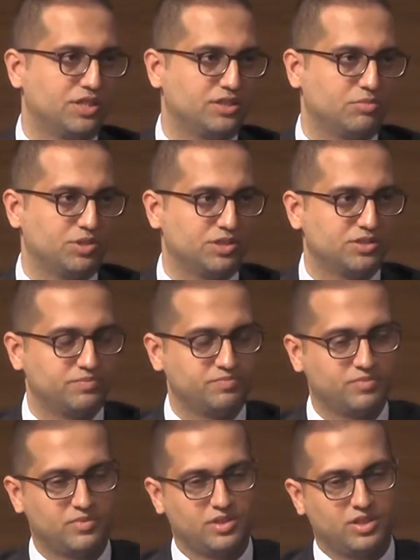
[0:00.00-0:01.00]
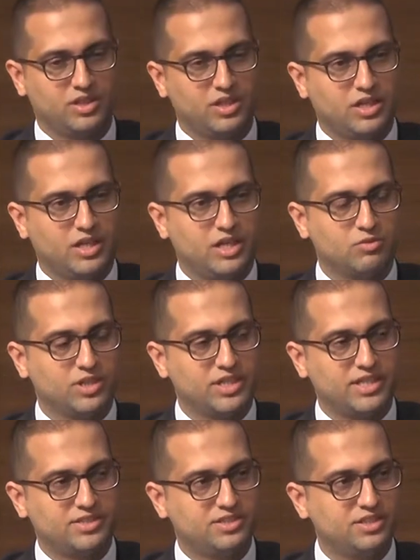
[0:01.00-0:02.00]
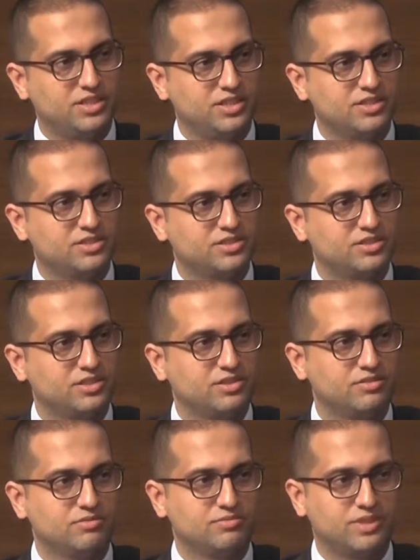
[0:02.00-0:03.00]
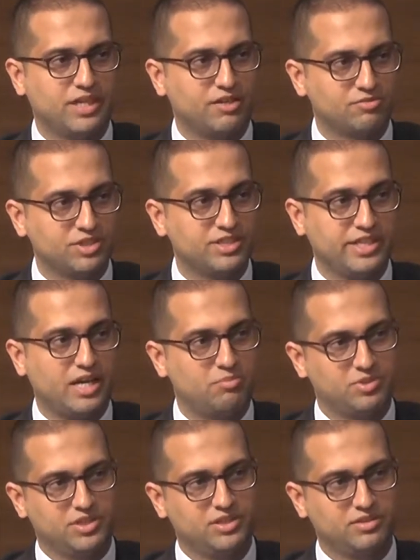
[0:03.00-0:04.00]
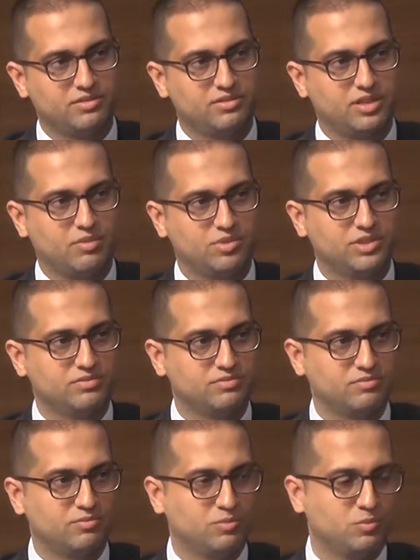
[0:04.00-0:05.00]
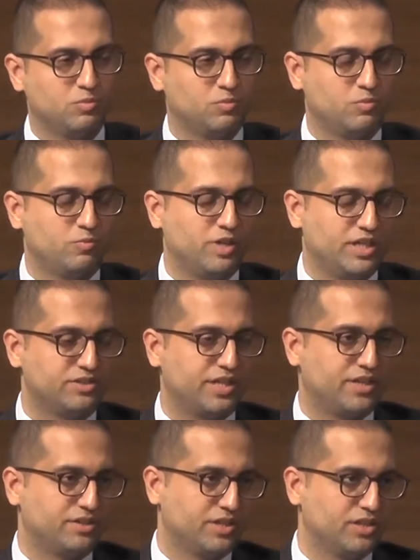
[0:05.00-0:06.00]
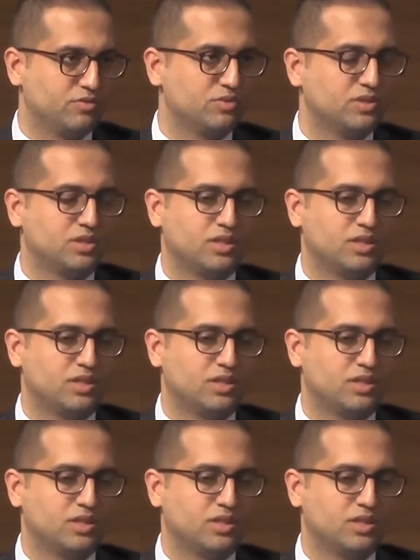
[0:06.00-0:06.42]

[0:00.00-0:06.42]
database. And what I see is they are really happy, I mean, where they are now.